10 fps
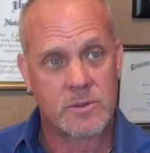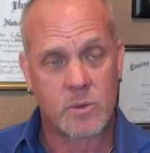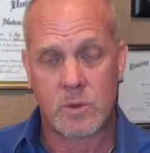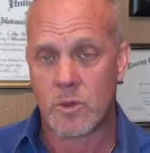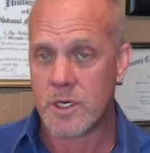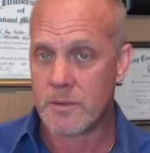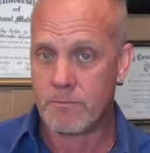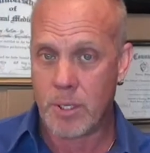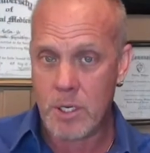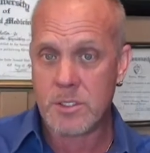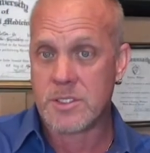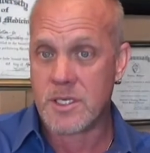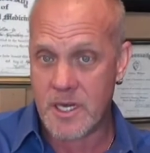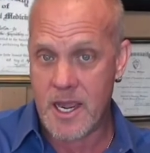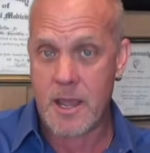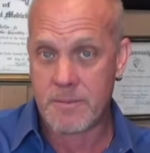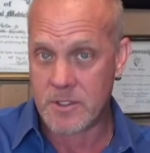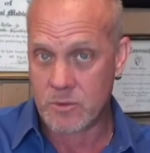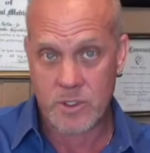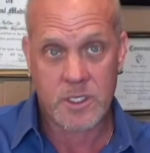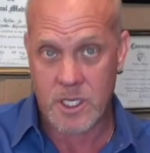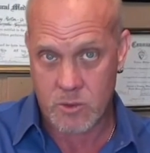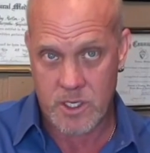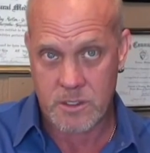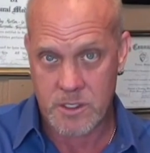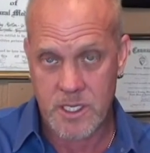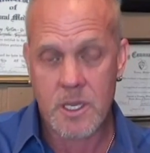When we're in person, it happens really quickly.